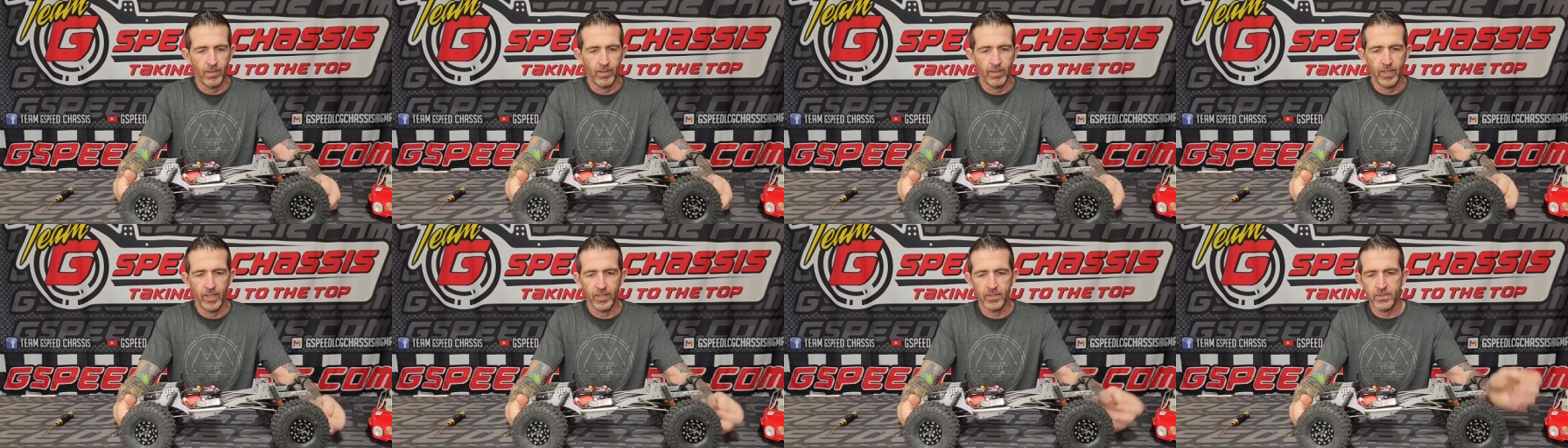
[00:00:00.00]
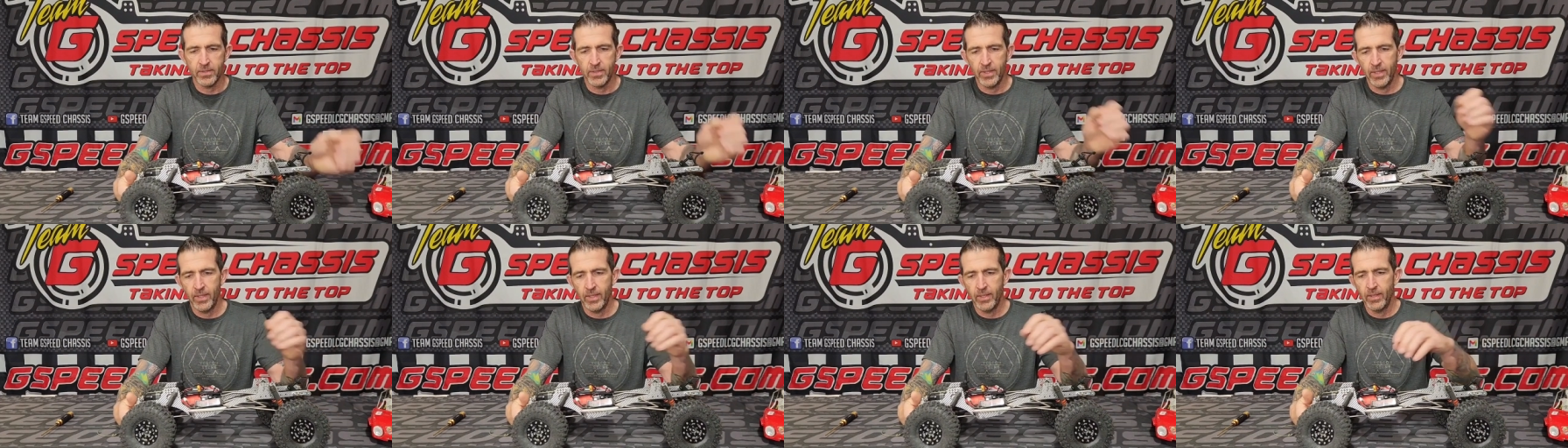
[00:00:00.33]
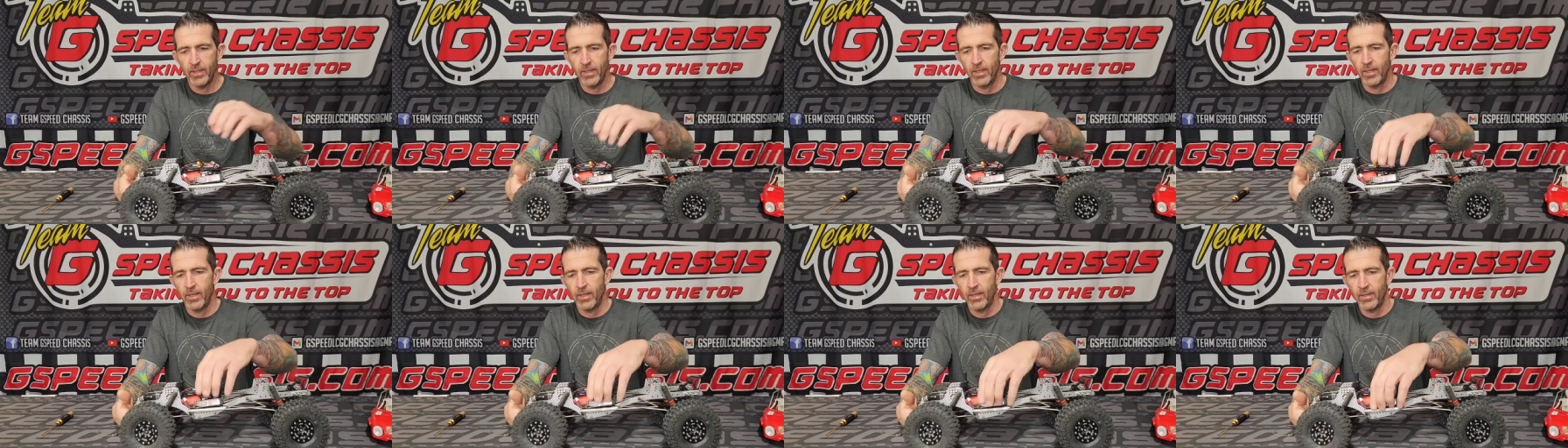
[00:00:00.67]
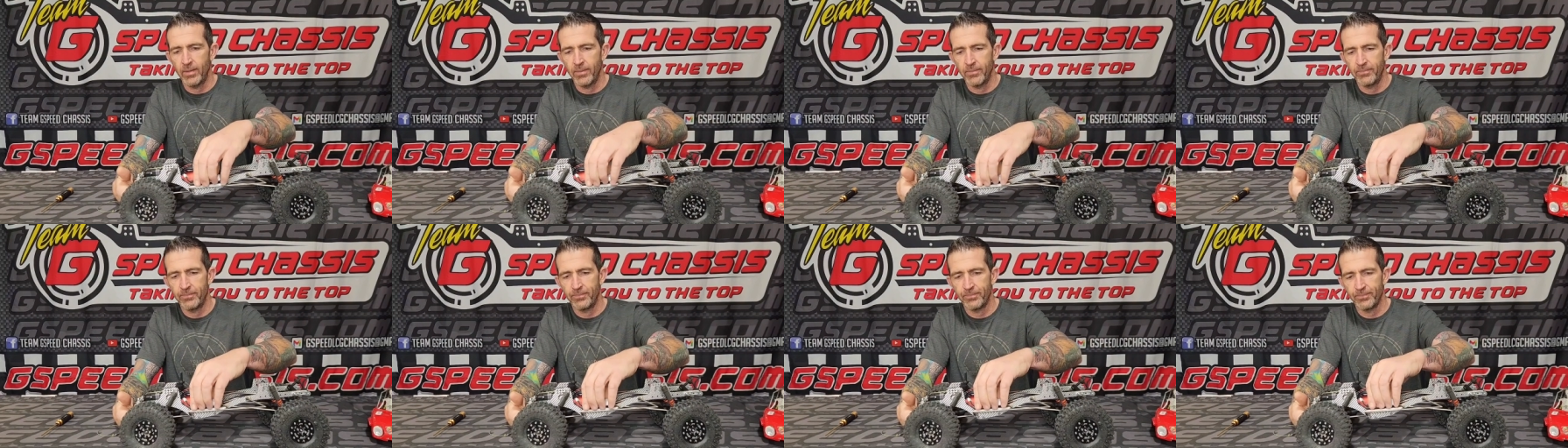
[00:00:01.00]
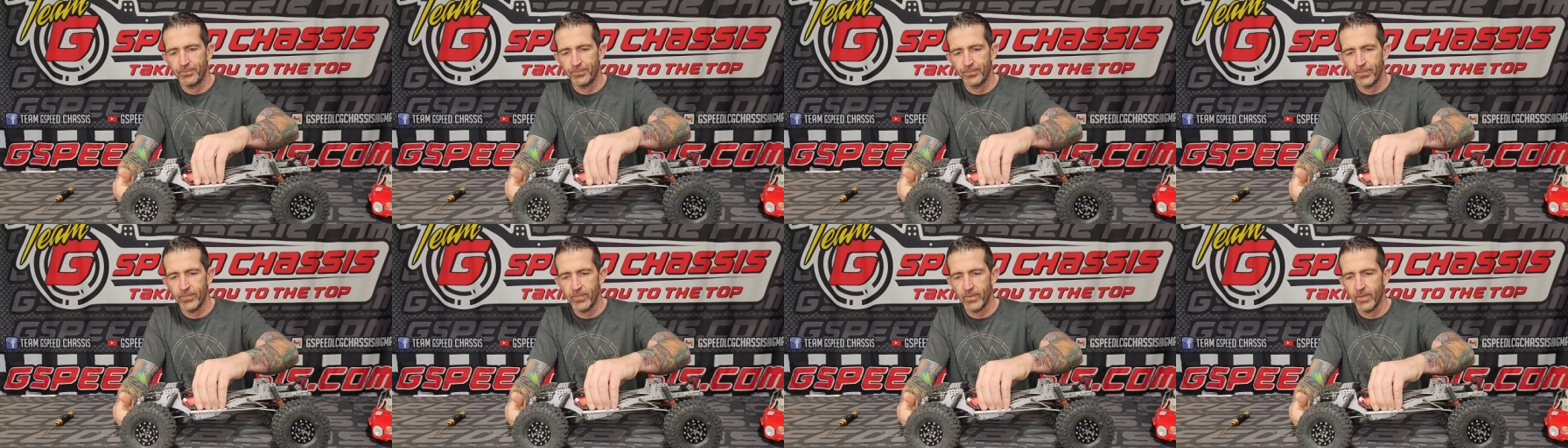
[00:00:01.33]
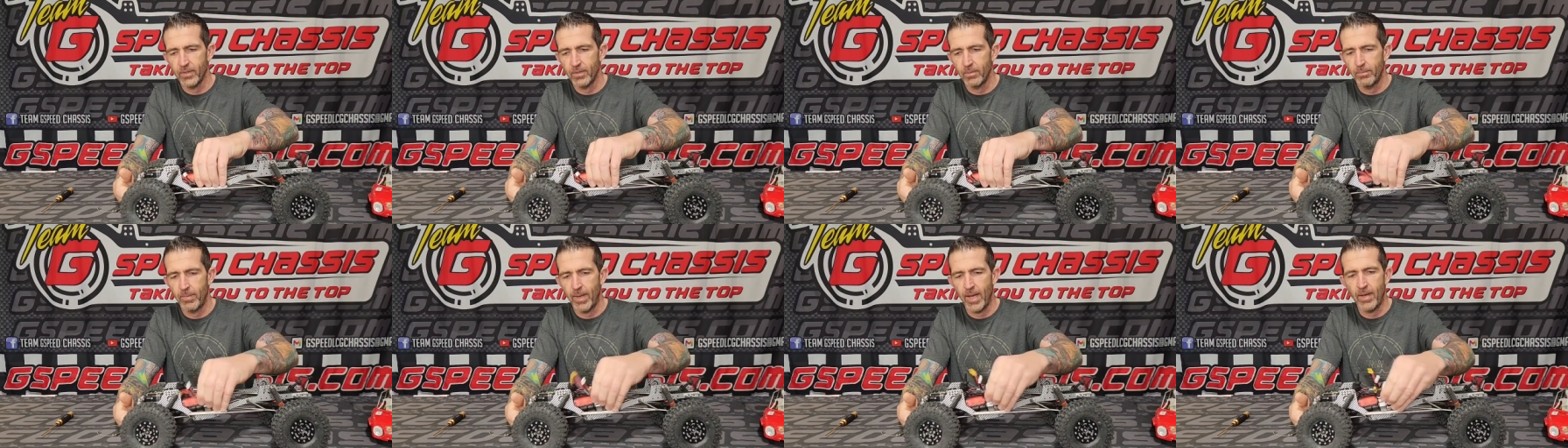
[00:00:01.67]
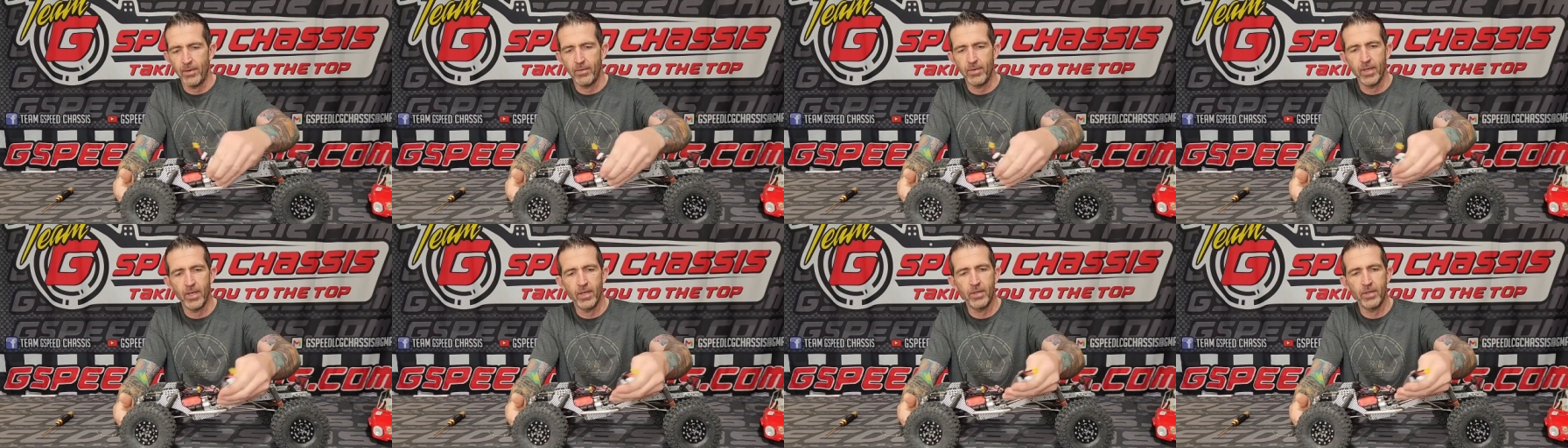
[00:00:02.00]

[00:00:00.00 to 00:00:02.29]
Next thing, the battery